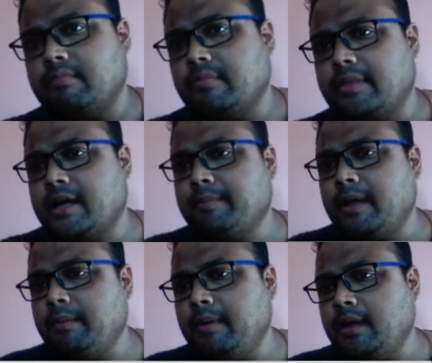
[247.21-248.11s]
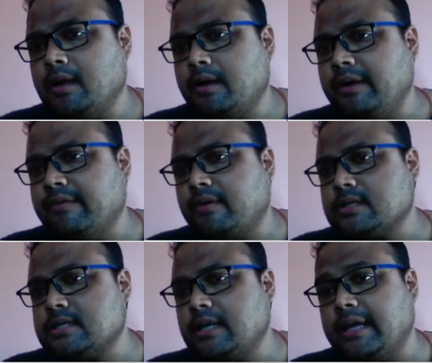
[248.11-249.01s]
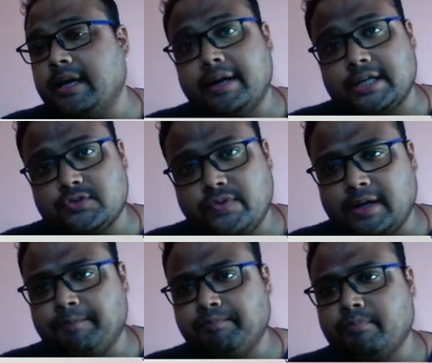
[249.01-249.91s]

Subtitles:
there may be a reversal here as well.